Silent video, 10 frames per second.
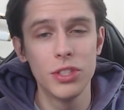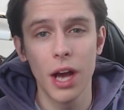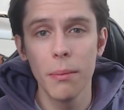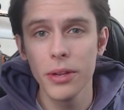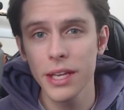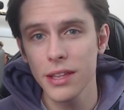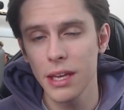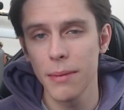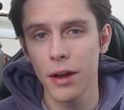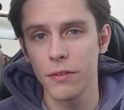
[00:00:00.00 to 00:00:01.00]
doubling the
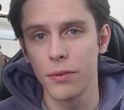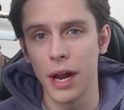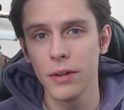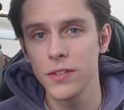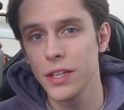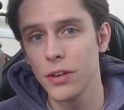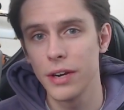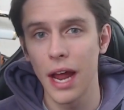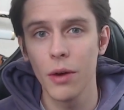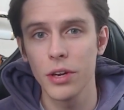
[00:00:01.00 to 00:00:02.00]
amount of rounds that you're
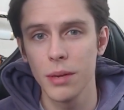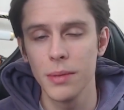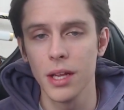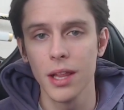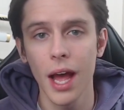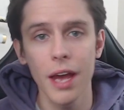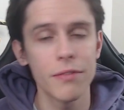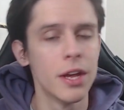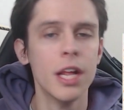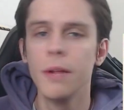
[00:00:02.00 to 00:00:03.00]
now going to be alive,
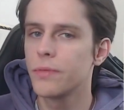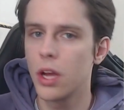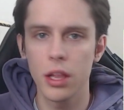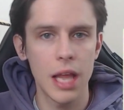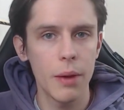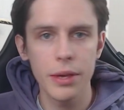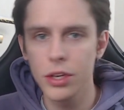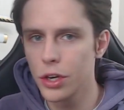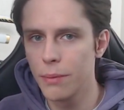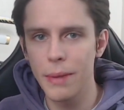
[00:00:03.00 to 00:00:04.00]
allowing
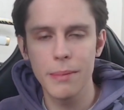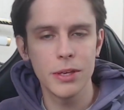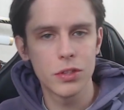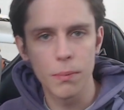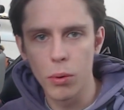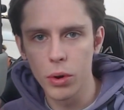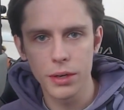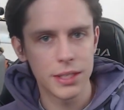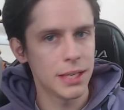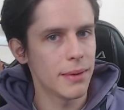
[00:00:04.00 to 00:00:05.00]
your maybe
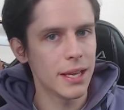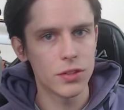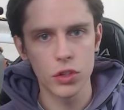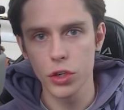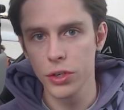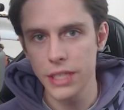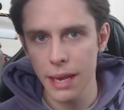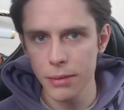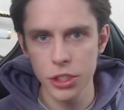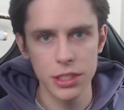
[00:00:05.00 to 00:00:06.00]
support teammates or your
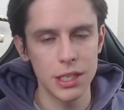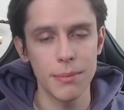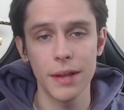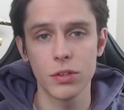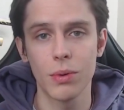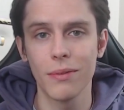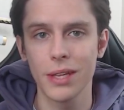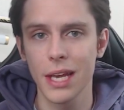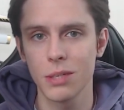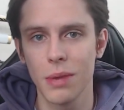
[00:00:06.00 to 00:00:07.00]
damaging teammates or whatever the
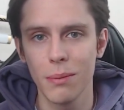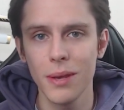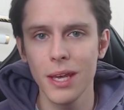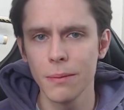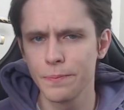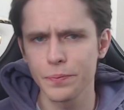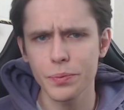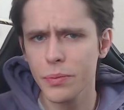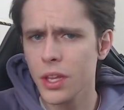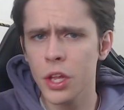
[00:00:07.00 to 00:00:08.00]
case may be
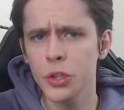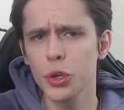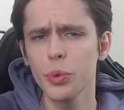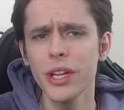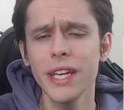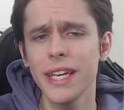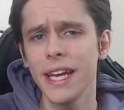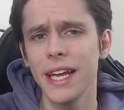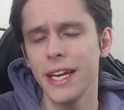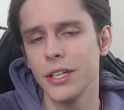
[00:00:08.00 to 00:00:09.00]
to really
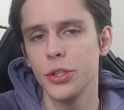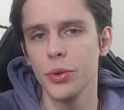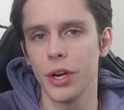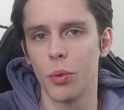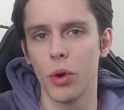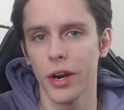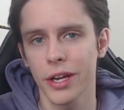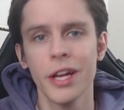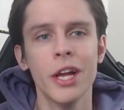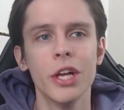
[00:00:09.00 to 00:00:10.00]
get in and do their work.
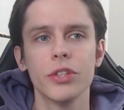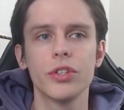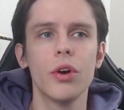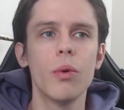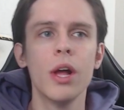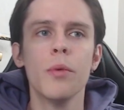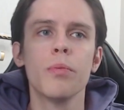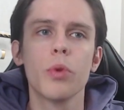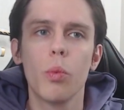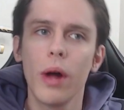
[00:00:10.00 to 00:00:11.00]
So
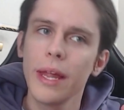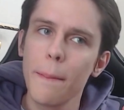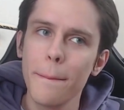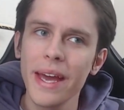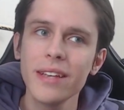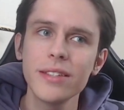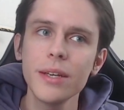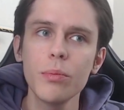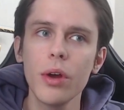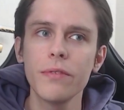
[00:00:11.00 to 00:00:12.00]
while it may
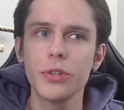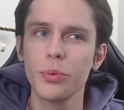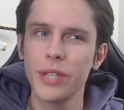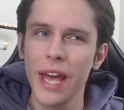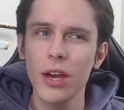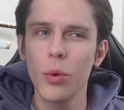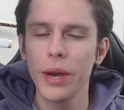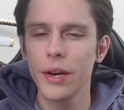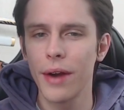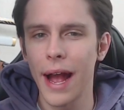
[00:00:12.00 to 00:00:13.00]
seem rough to take away
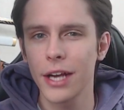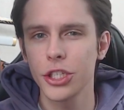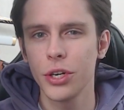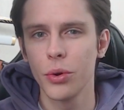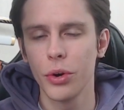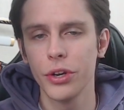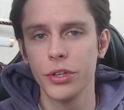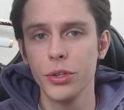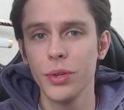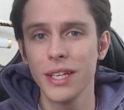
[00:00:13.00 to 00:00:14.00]
your action in order to
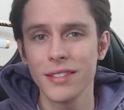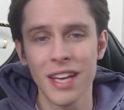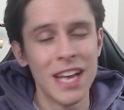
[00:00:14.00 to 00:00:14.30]
do this,